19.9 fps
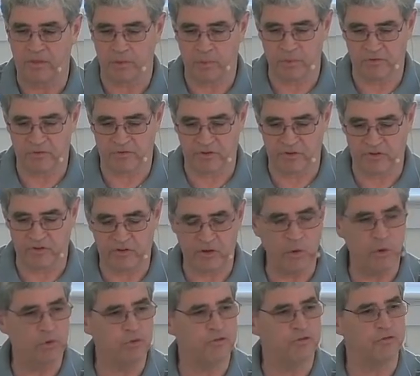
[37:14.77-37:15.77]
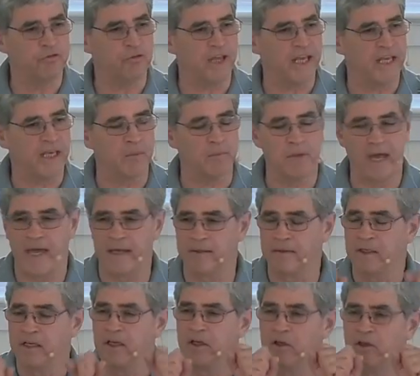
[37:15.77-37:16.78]
there was this huge flame
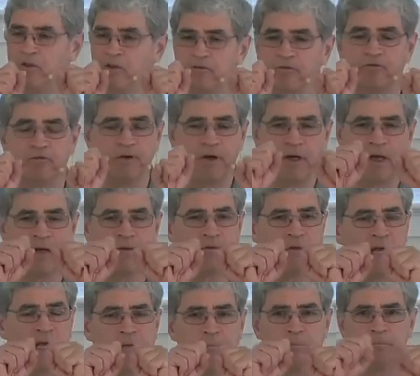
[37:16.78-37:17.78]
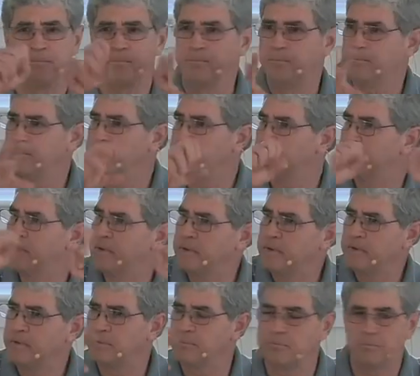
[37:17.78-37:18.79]
and
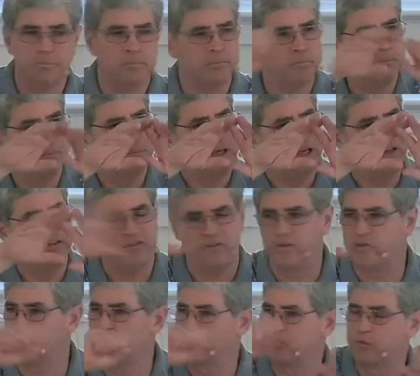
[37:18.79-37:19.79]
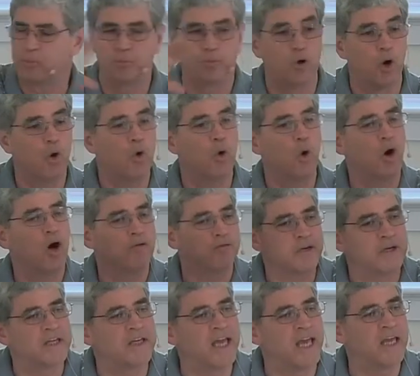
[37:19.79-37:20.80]
pieces just broke off
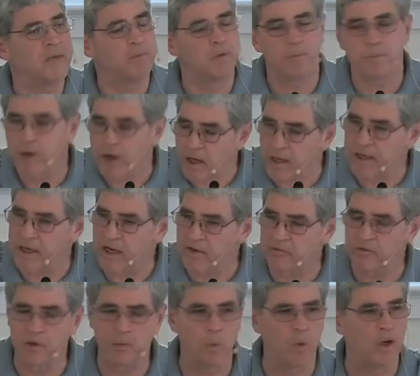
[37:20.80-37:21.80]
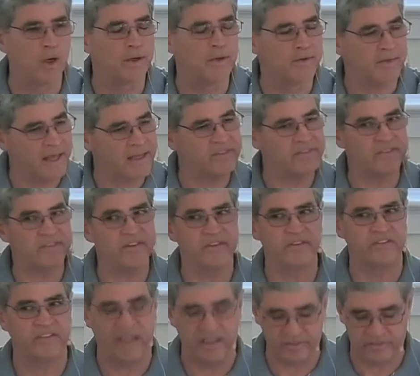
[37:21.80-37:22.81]
and came upon everyone. That's the
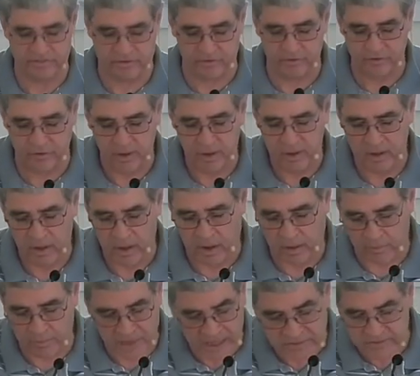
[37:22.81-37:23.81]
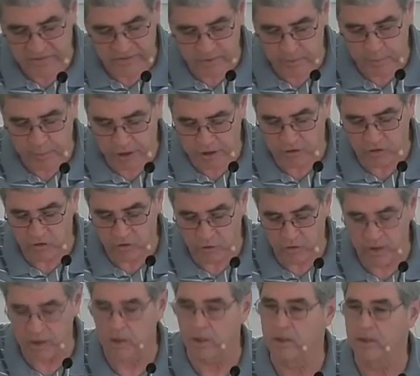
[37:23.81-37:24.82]
sense of, that's the picture
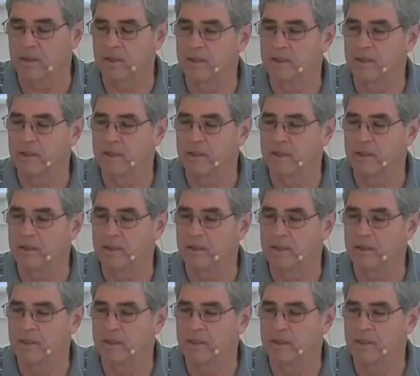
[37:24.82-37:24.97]
here.